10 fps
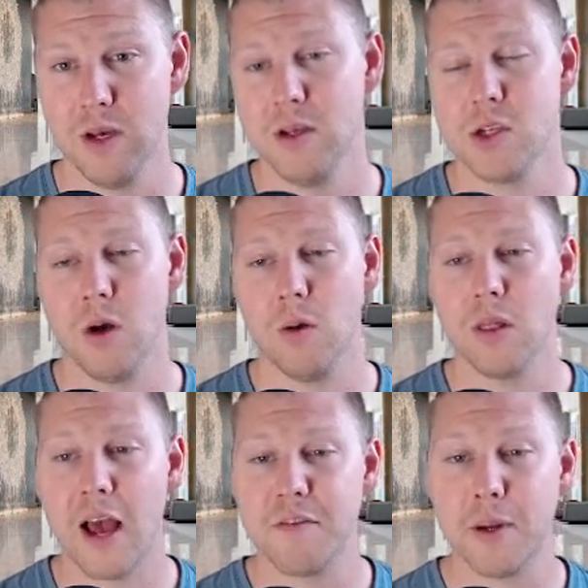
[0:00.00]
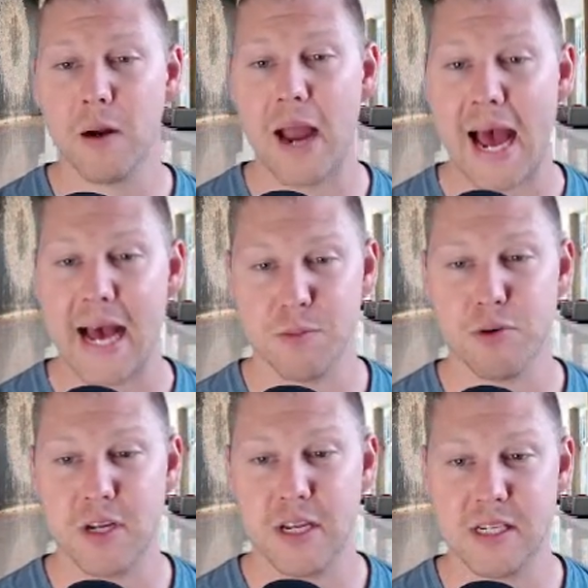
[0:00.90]
So Livepeer has a
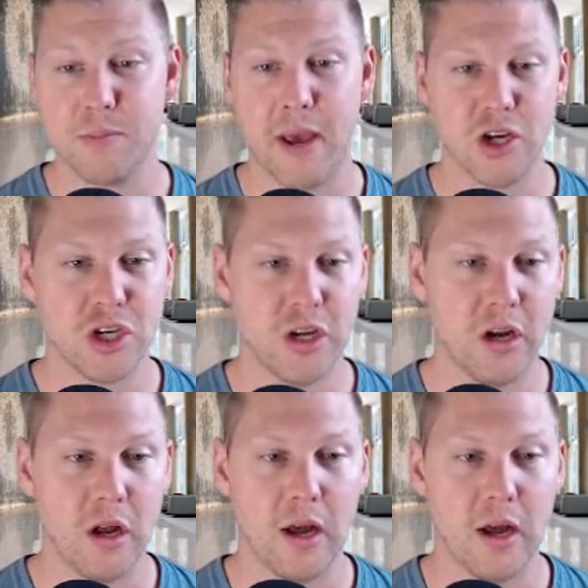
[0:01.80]
participation